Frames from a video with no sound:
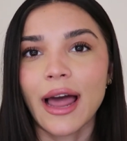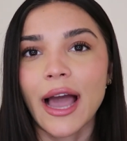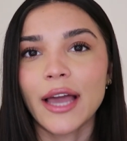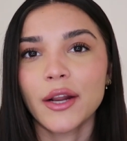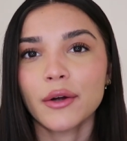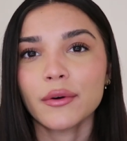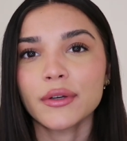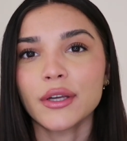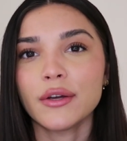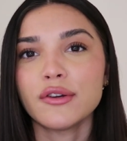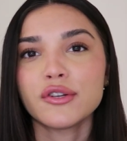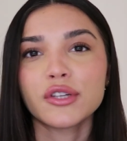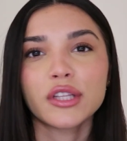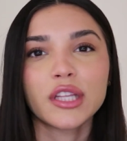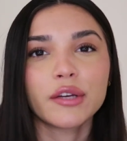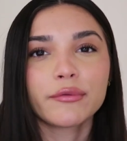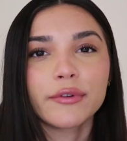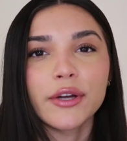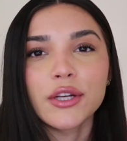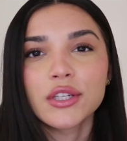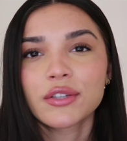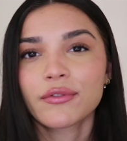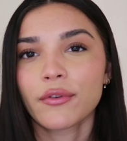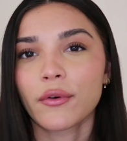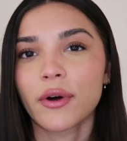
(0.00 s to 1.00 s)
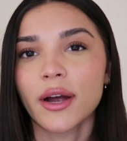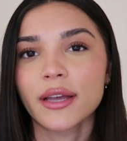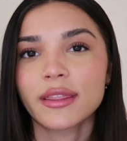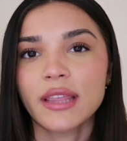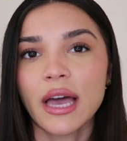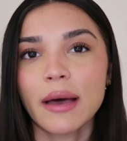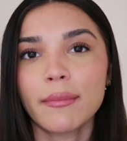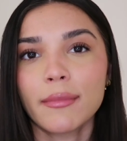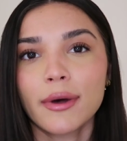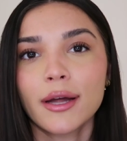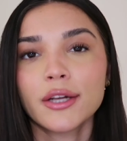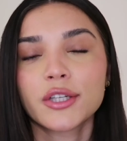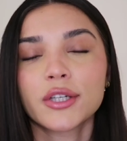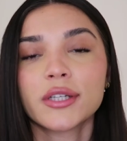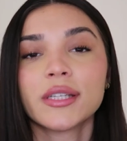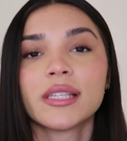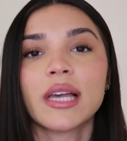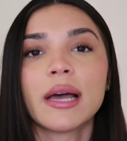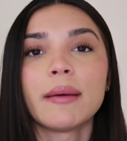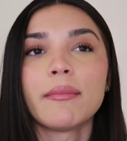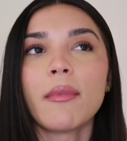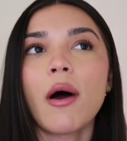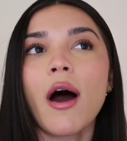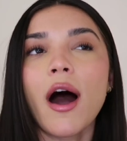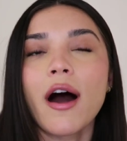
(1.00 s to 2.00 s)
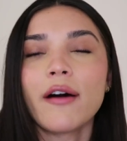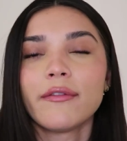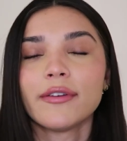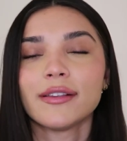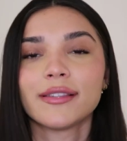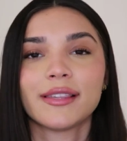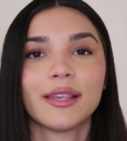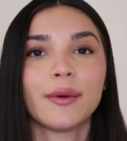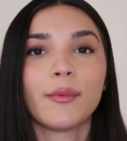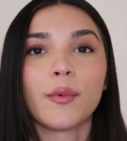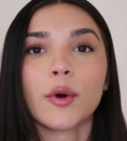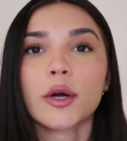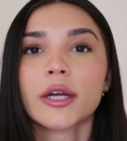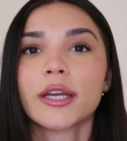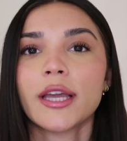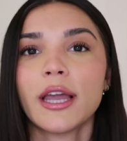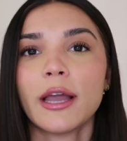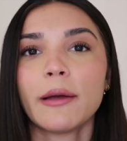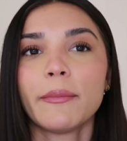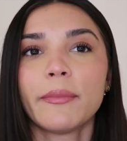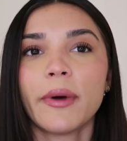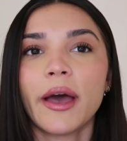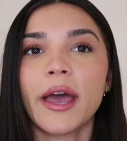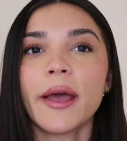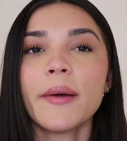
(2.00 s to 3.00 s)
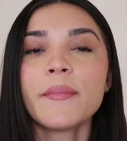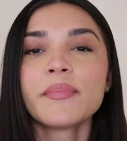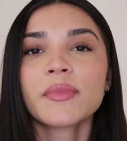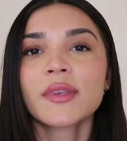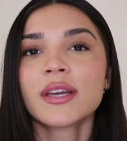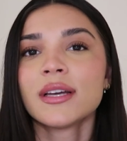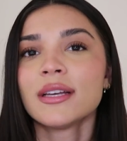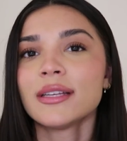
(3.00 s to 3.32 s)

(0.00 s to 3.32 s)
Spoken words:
I don't usually reach for it that much because I'm obviously working, but